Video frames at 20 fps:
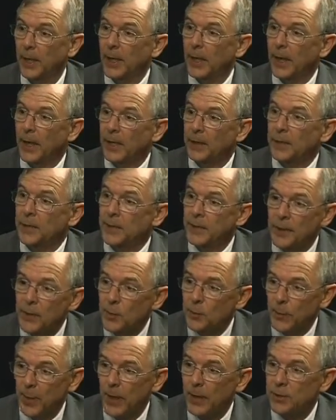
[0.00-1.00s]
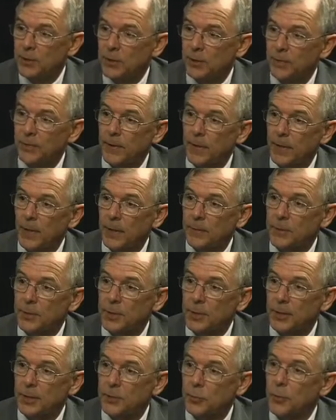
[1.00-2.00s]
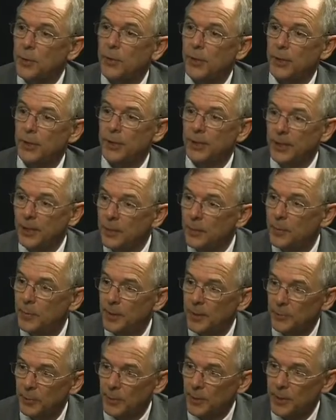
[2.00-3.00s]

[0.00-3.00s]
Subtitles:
And the other positive thing I'm seeing is with our young people,